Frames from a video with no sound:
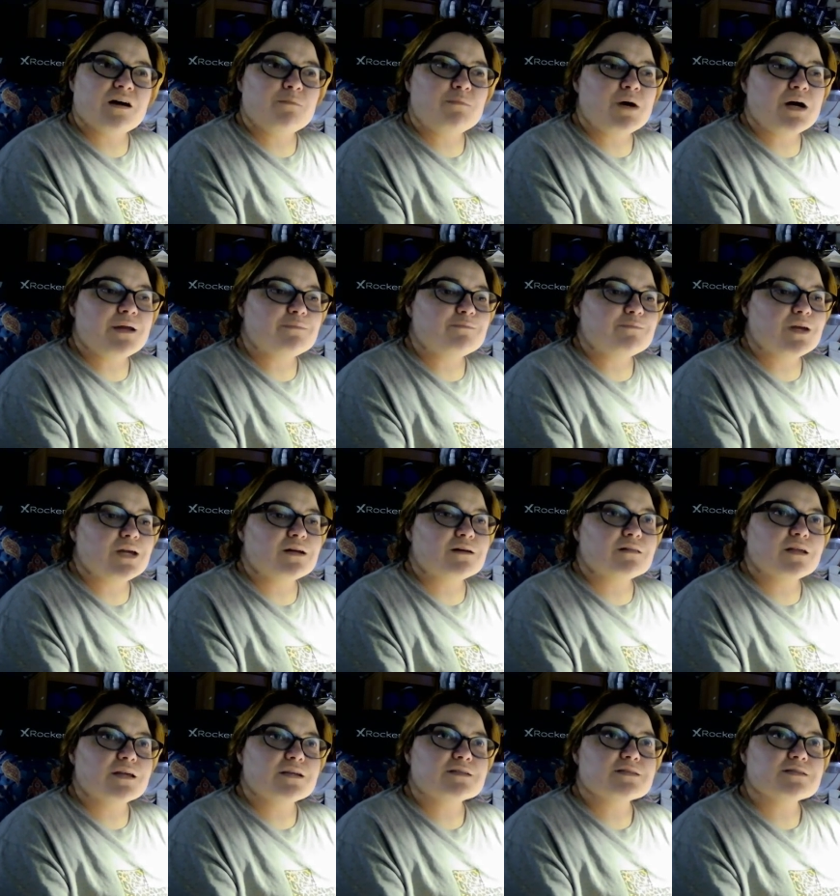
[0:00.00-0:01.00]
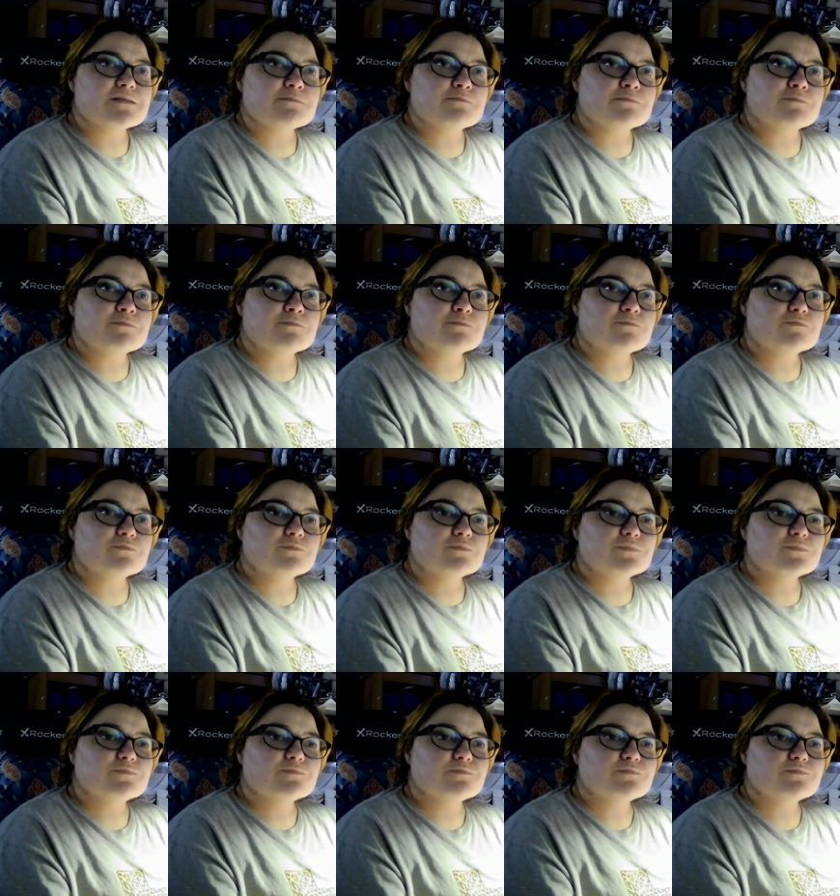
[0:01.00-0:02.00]
I might make like some
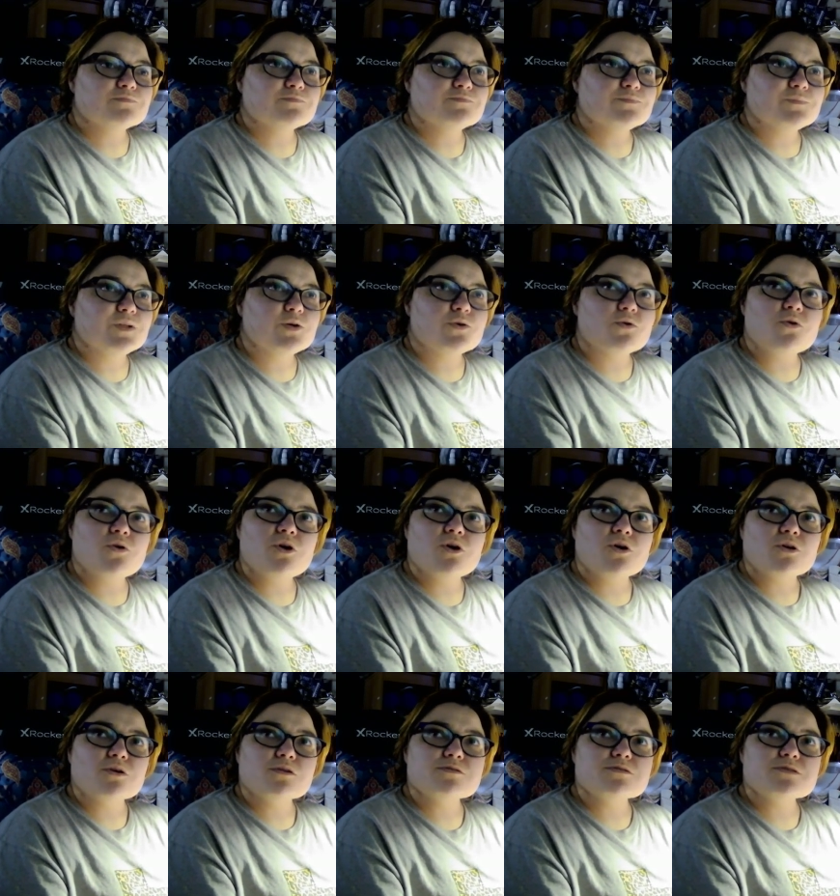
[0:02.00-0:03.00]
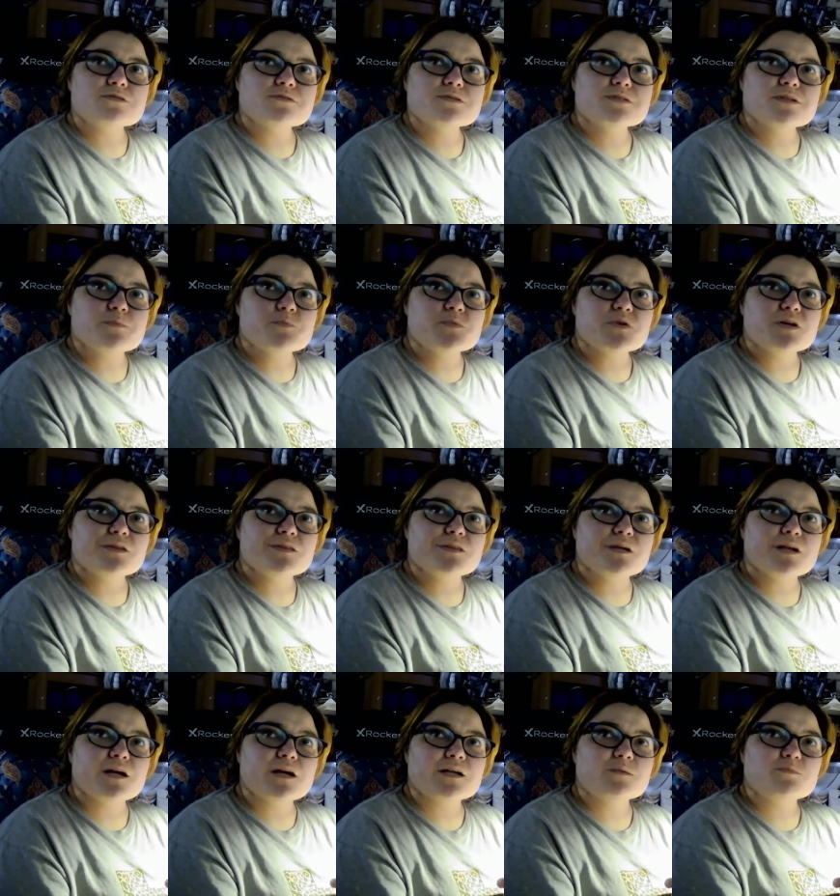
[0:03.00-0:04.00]
little hearts or something
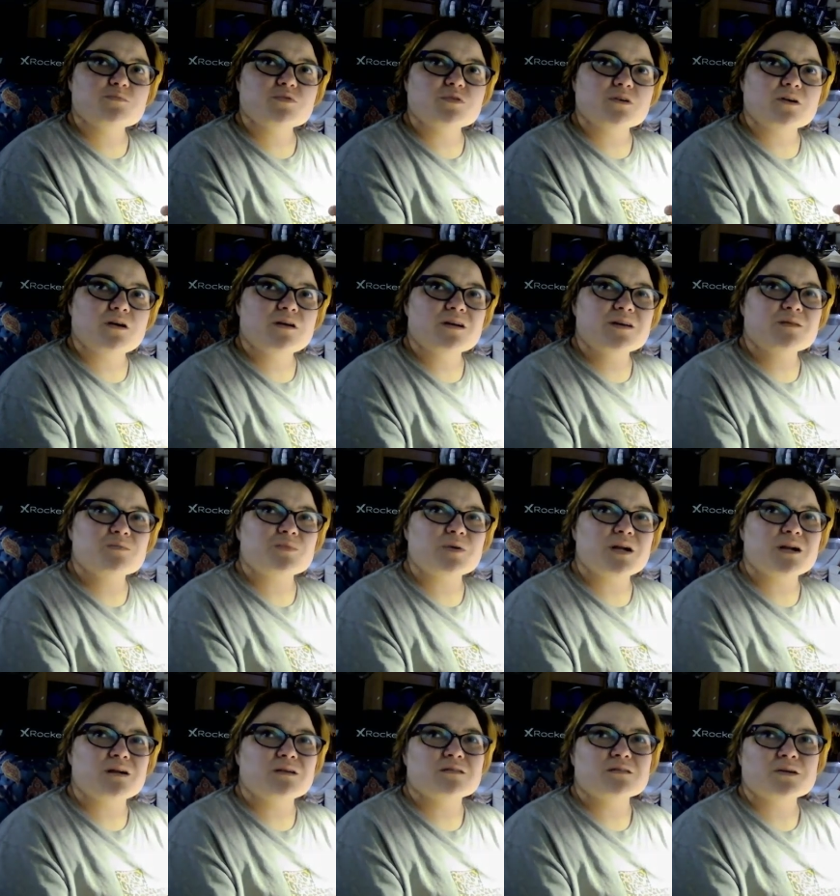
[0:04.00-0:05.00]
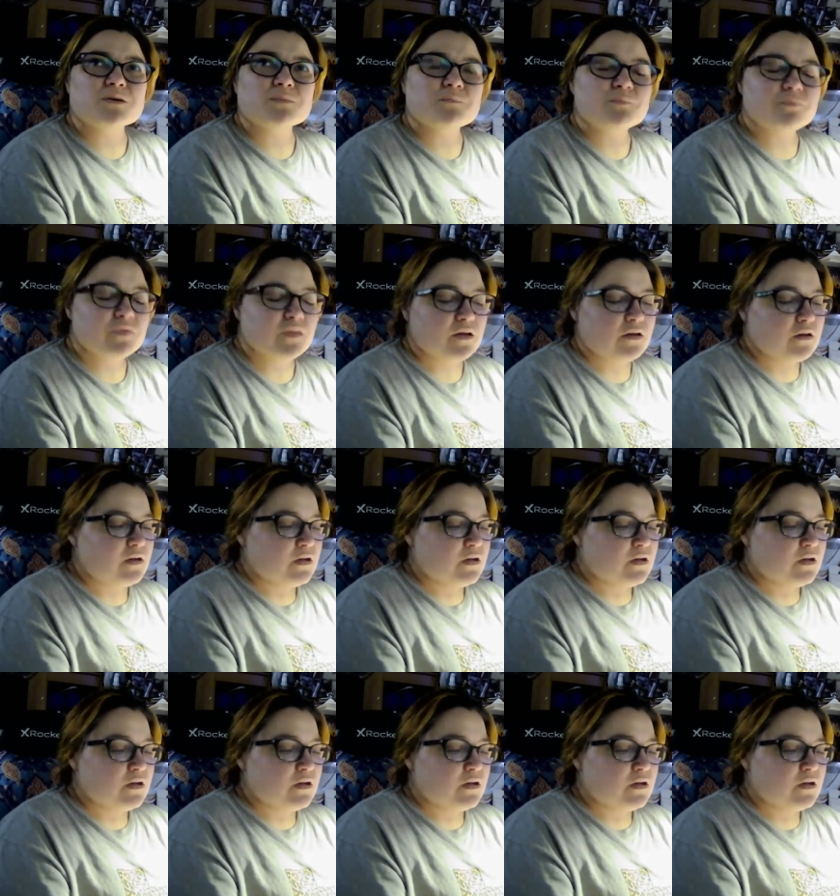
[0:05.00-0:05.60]
that I can put on it, but I don't know.